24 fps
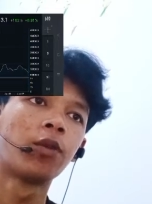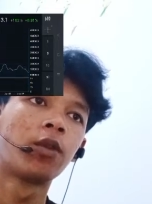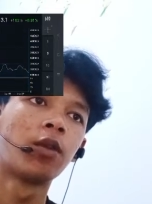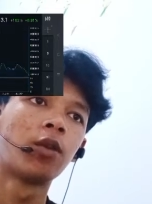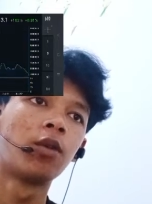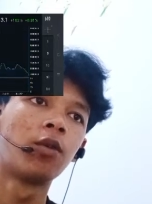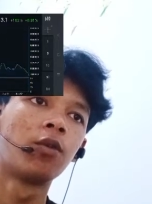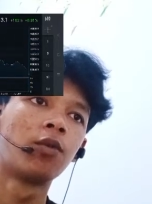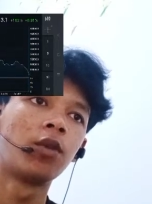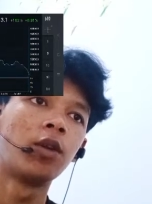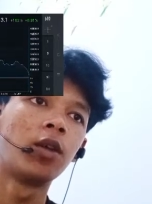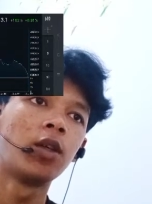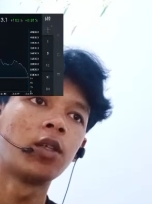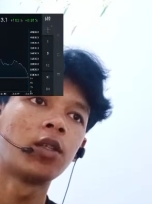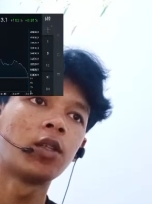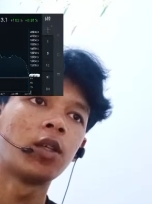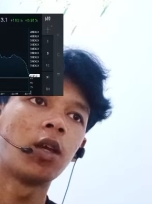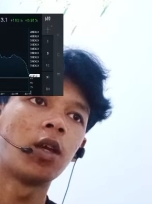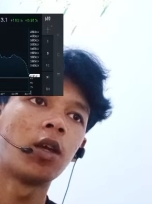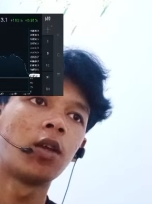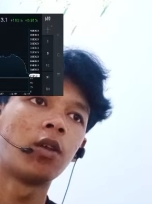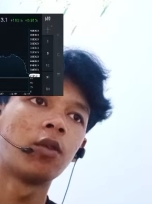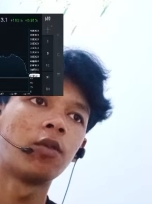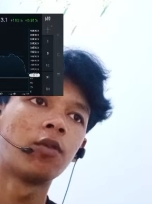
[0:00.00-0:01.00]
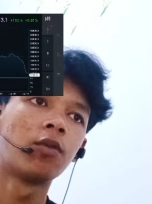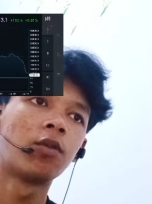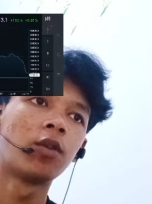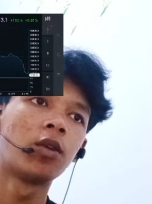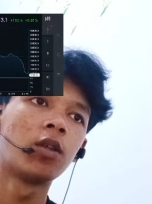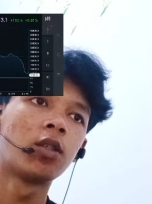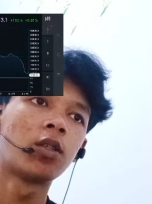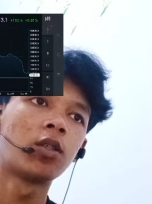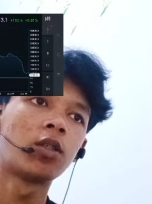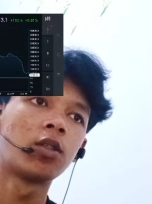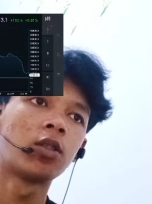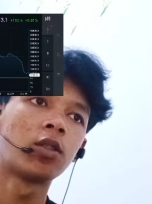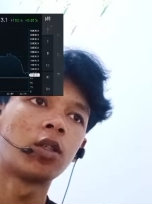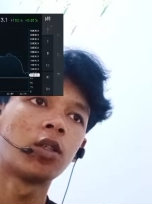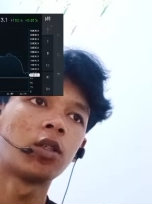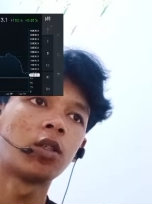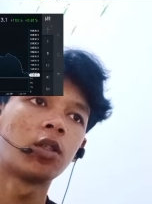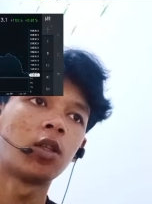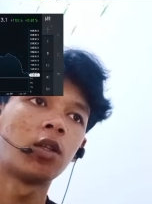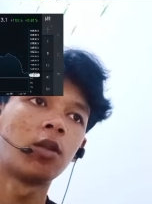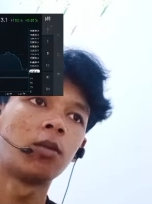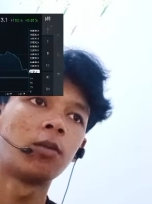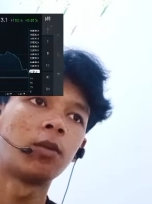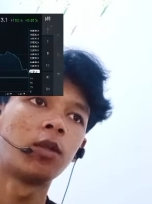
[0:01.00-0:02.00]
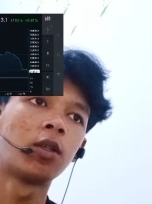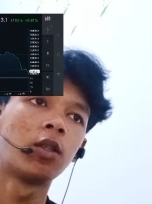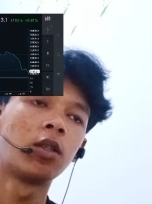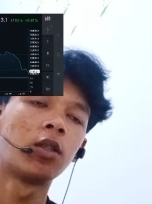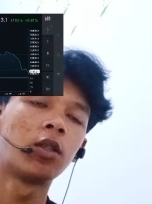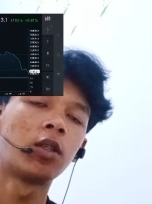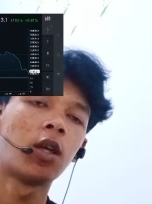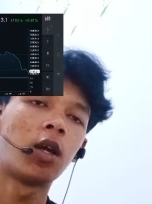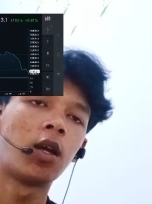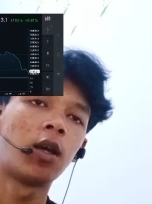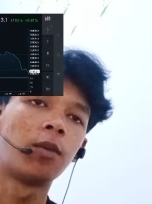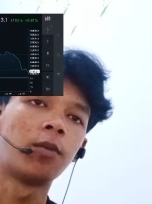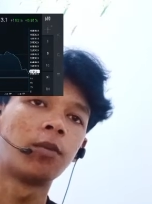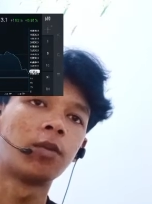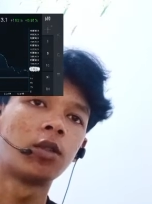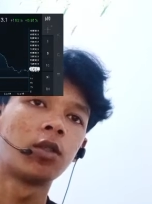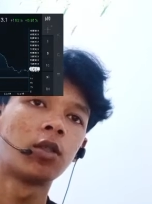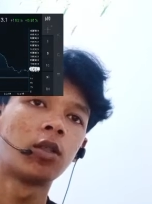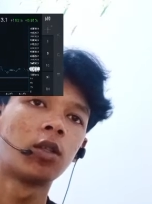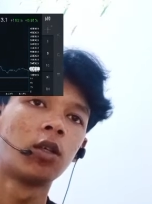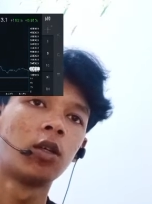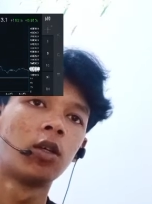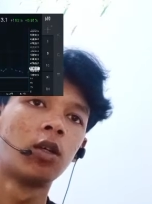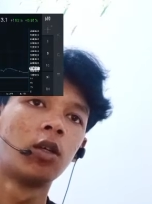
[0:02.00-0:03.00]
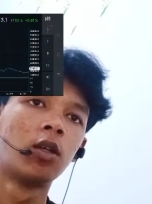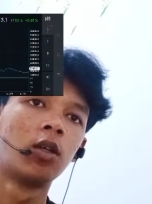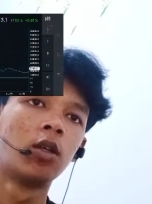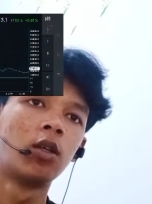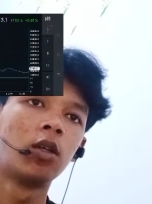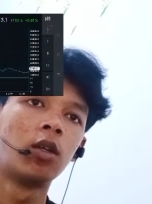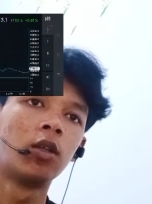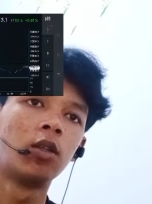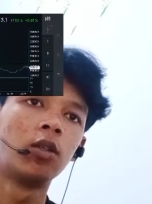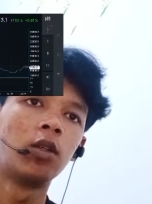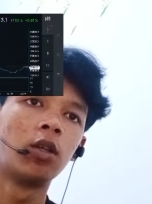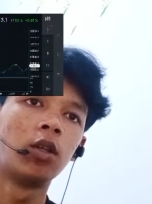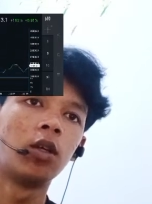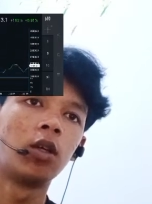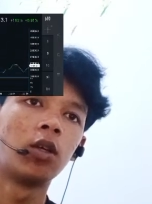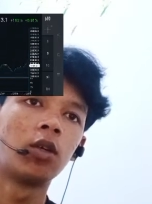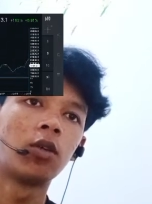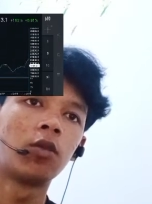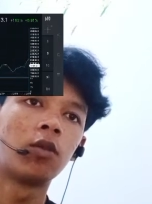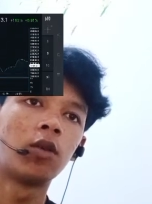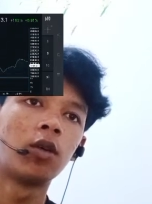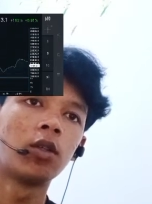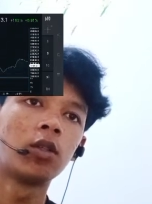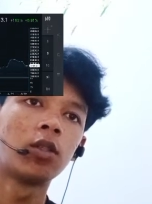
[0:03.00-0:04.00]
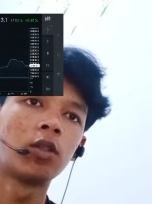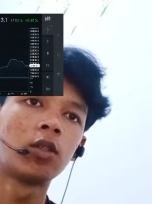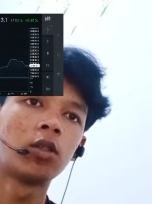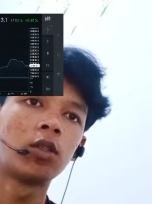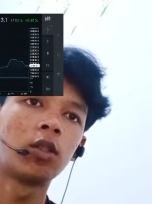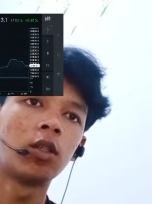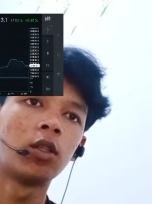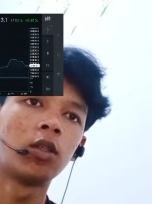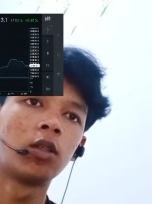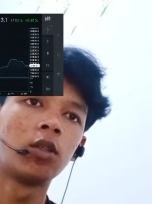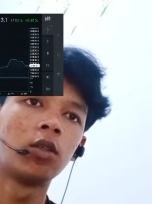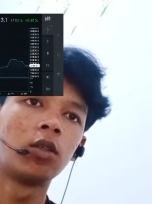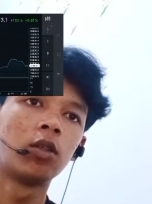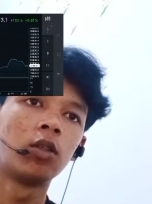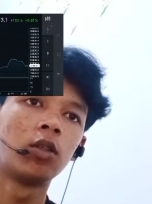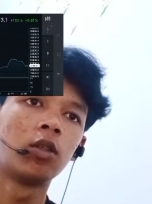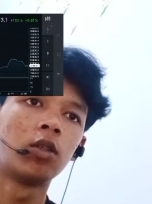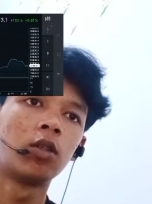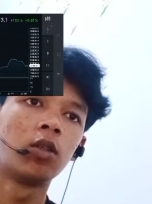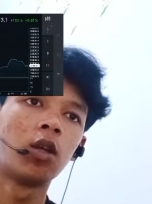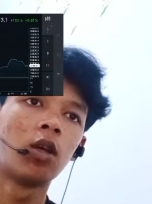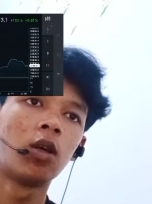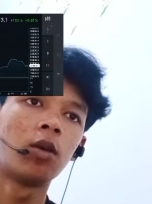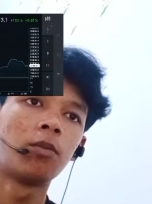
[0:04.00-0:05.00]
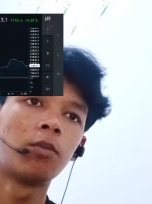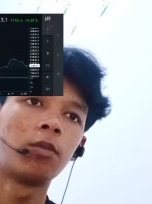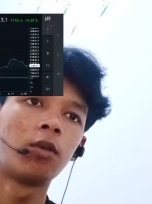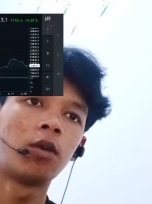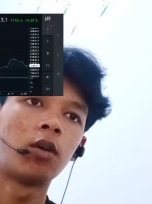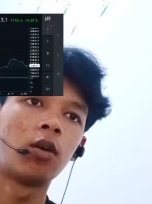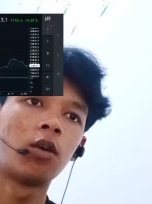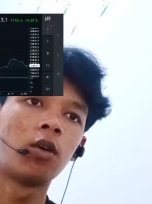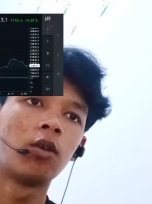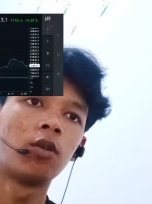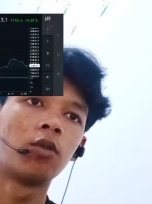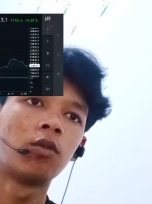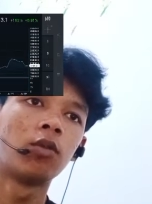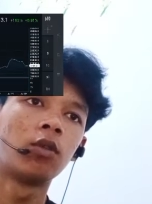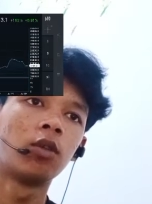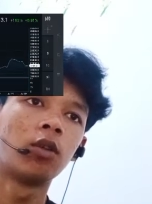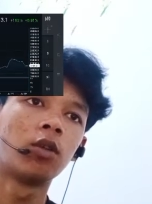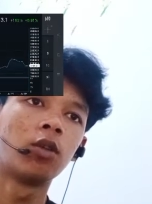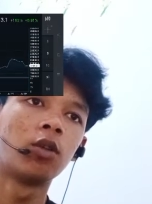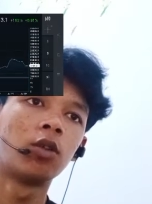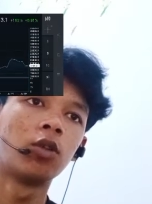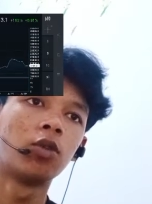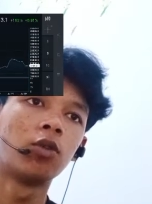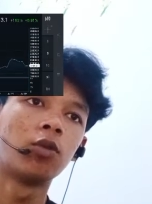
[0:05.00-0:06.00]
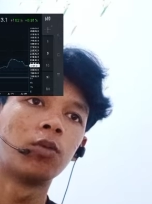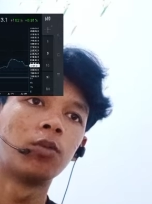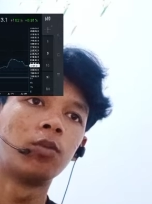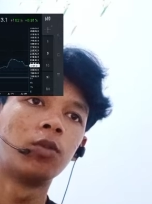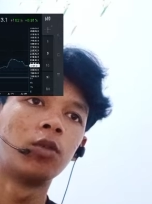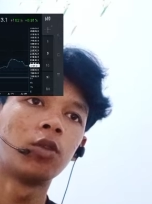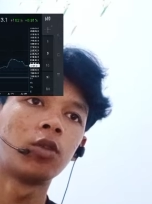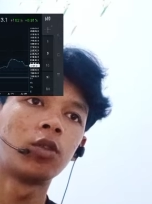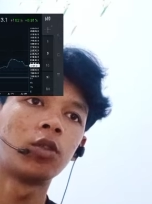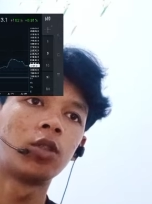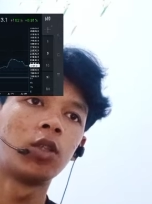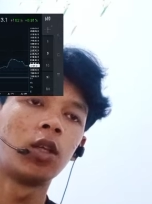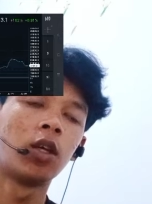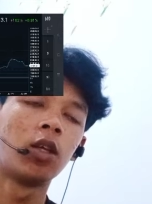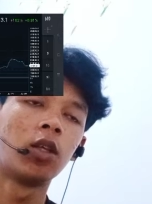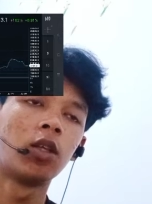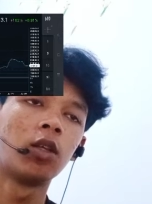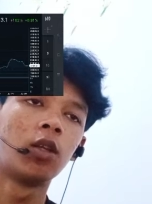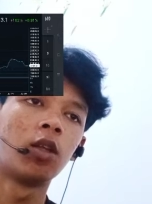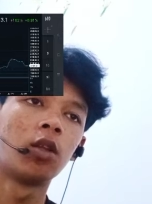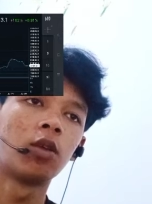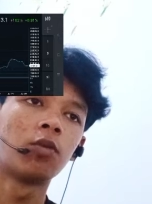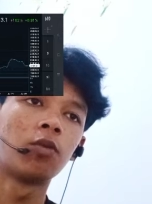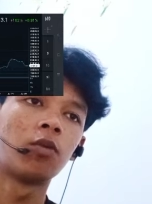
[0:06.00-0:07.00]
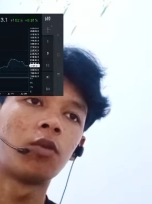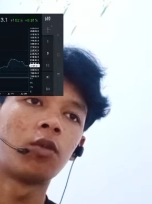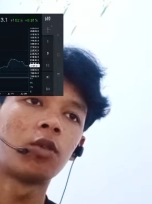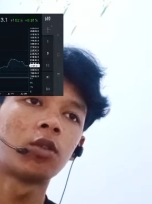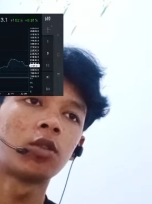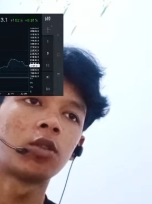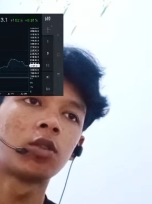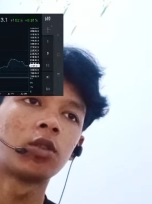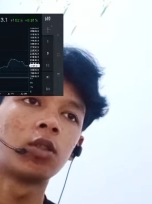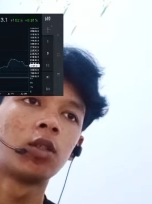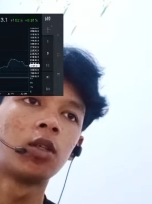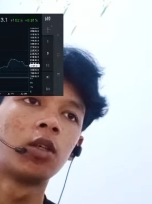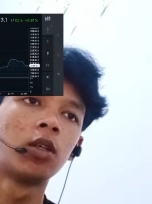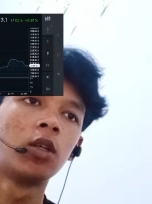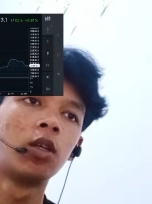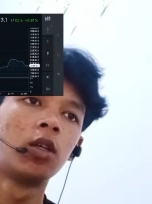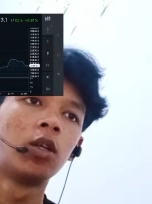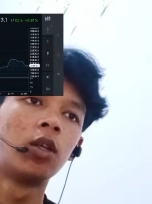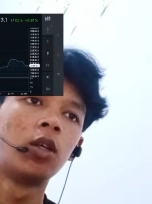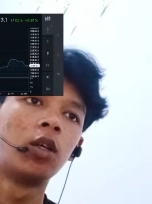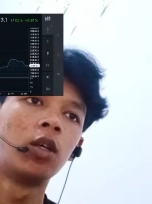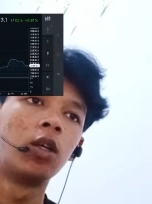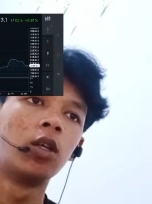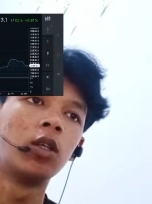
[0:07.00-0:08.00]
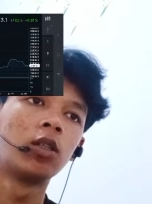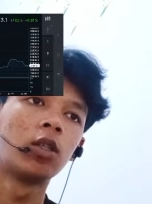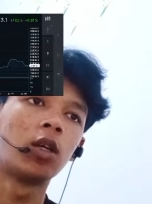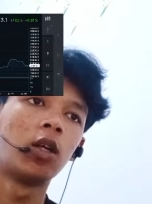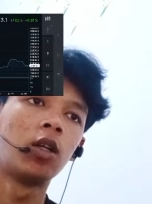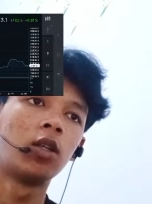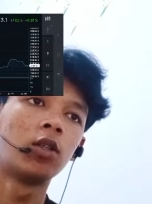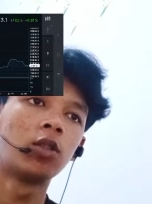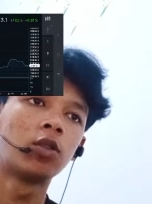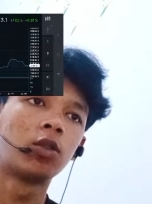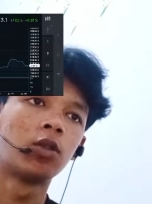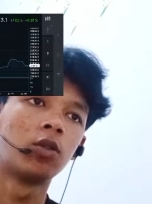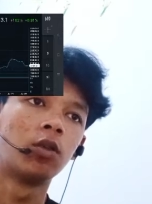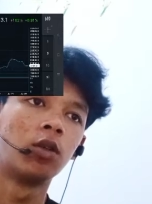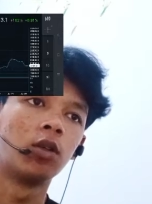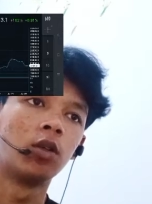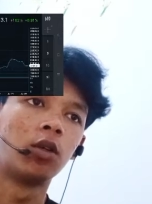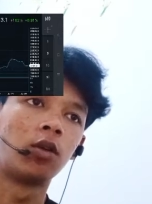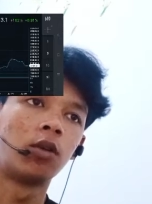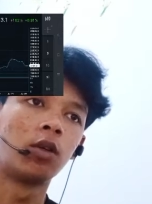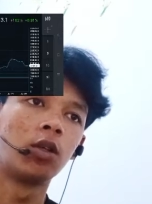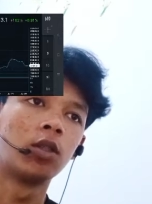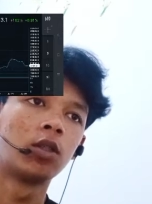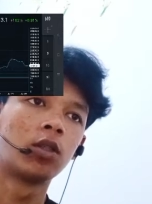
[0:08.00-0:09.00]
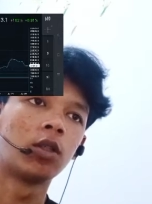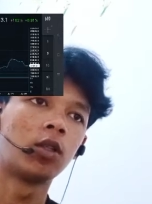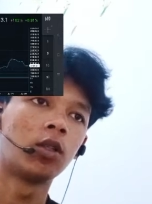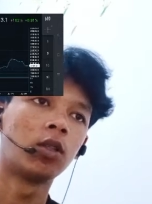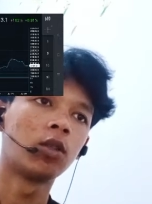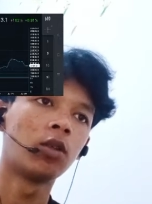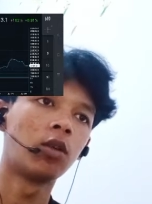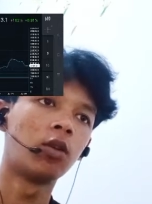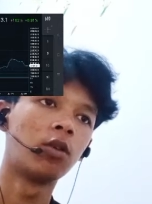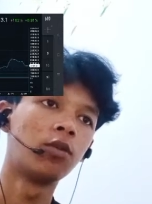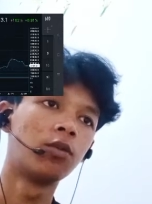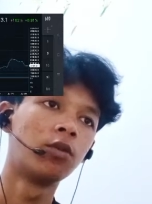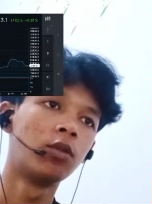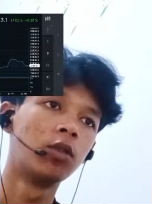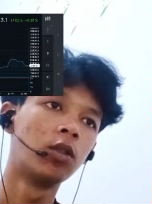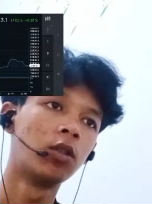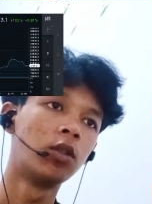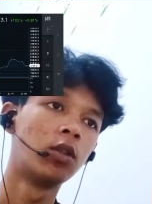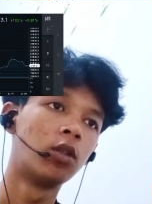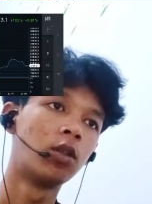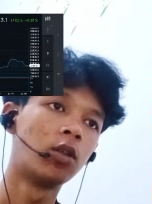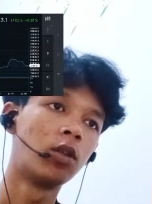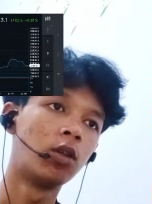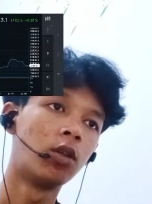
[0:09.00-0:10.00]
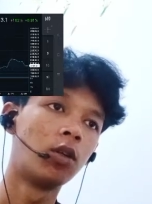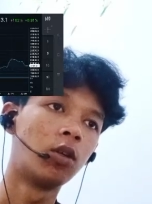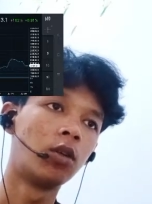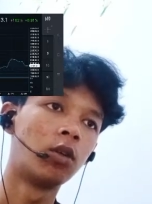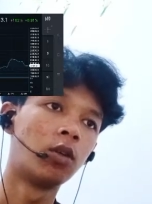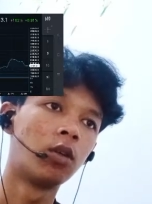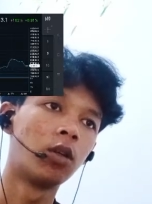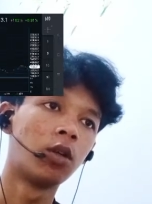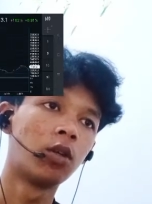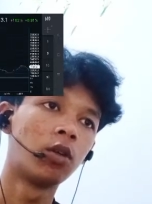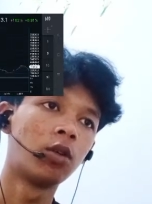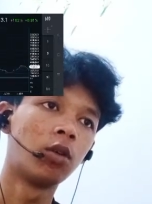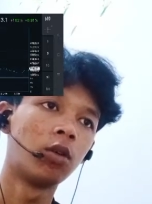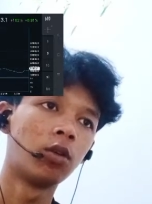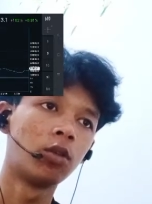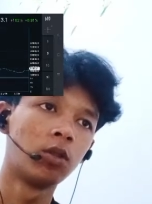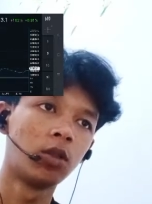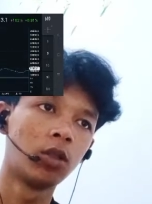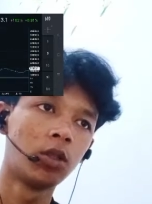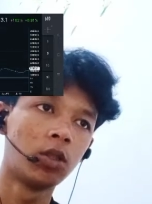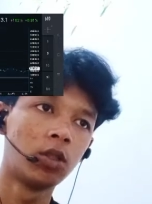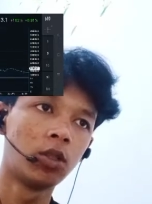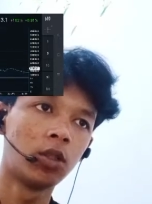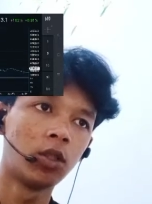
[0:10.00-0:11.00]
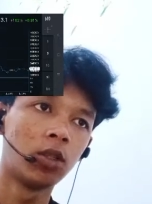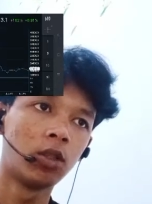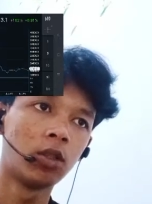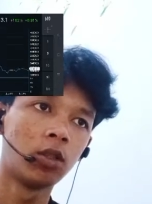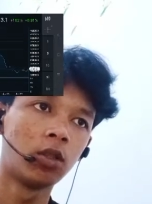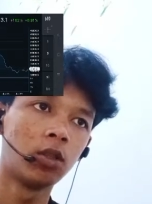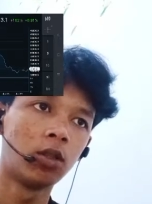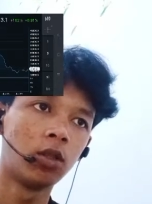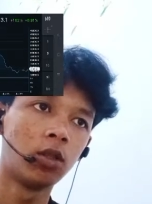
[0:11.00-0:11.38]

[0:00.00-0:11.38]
fees and fast settlement times. The increases in the number of the new blockchain networks is also a result of the recognition